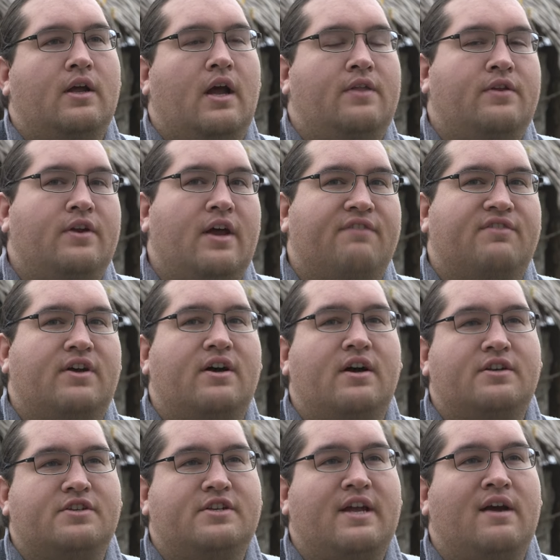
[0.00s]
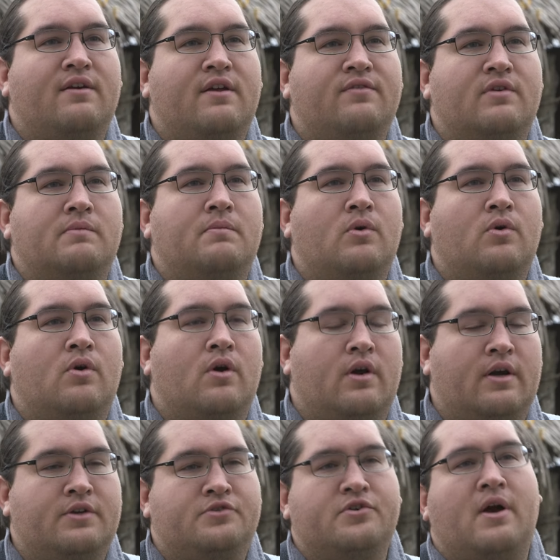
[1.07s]
And then you'd have to hunch down even more
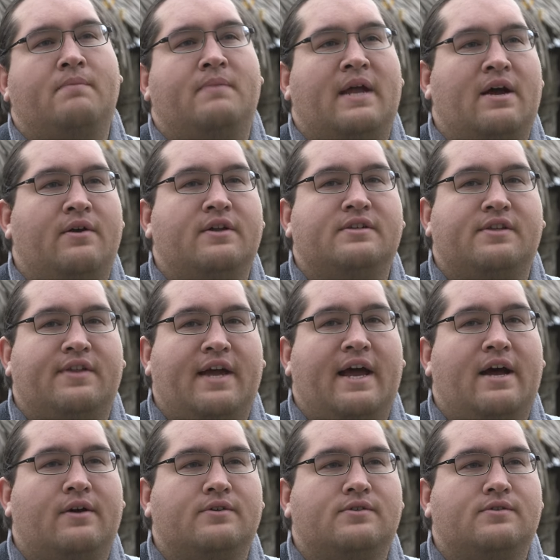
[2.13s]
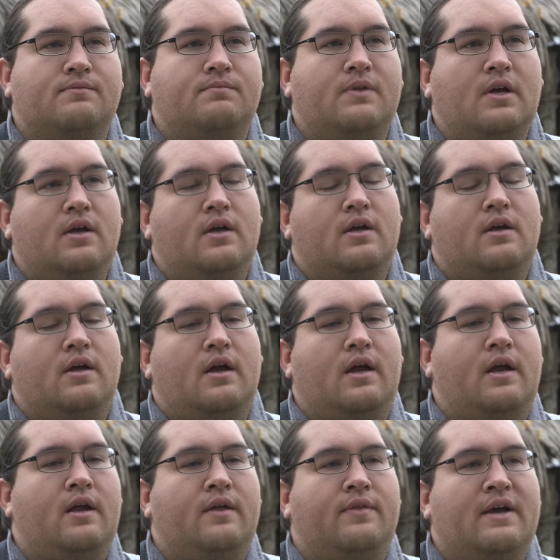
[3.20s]
and drop down into the house.
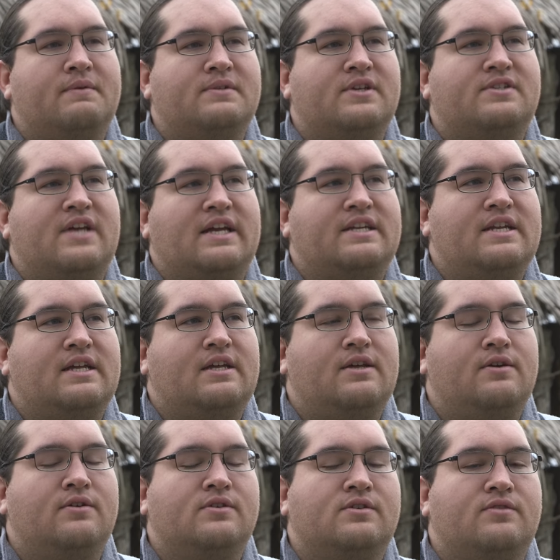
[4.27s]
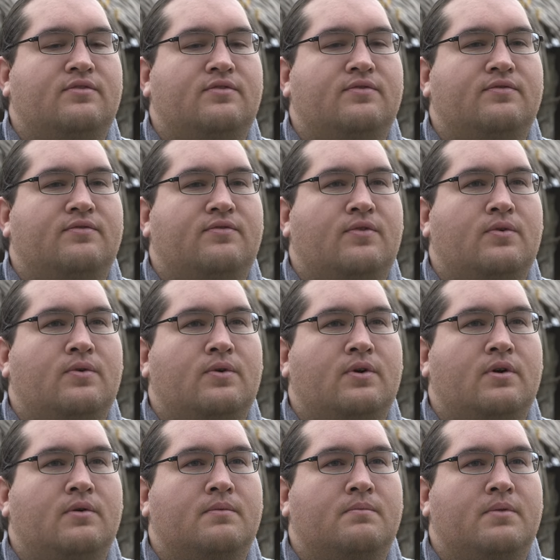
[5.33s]
And that was a technique used
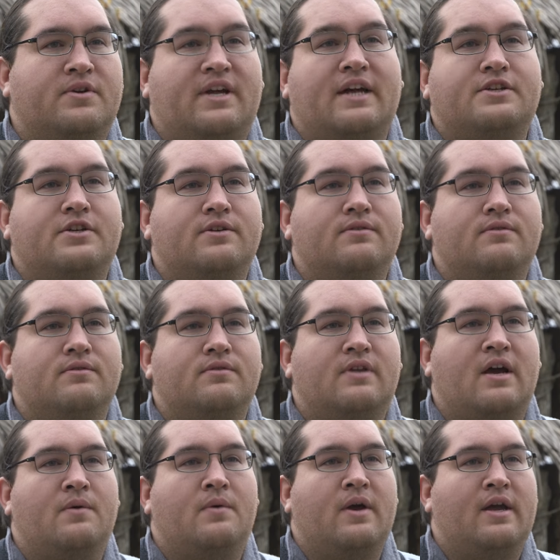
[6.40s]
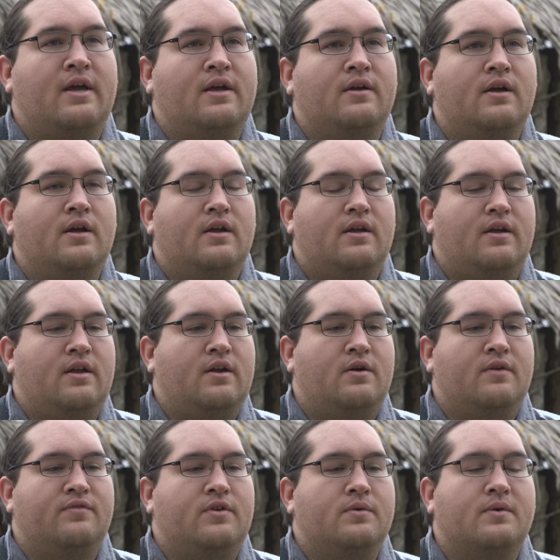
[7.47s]
for protection. That way, you know,
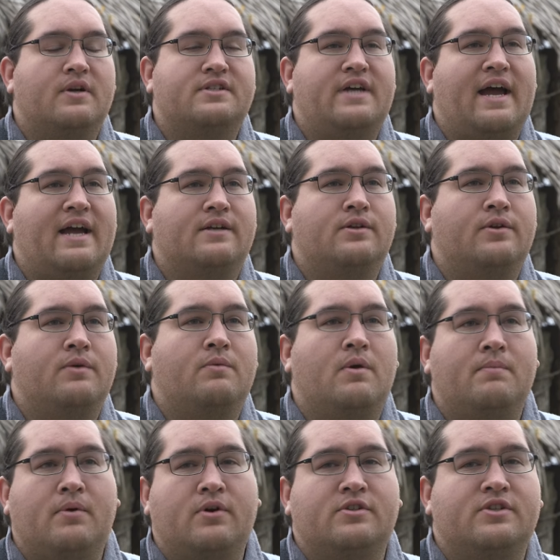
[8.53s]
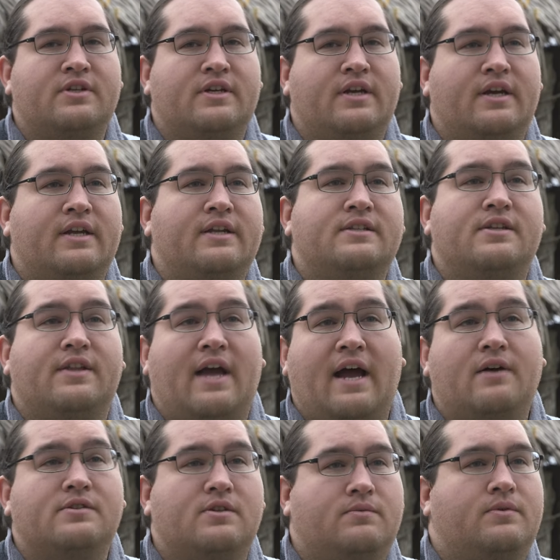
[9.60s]
if you were attacked, only one person could get into the
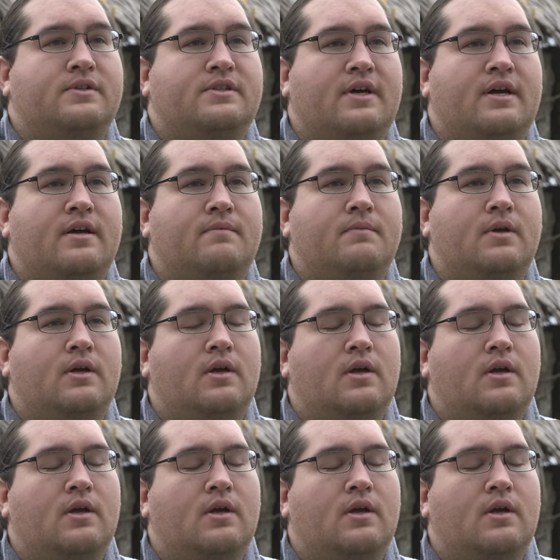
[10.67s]
house at one time.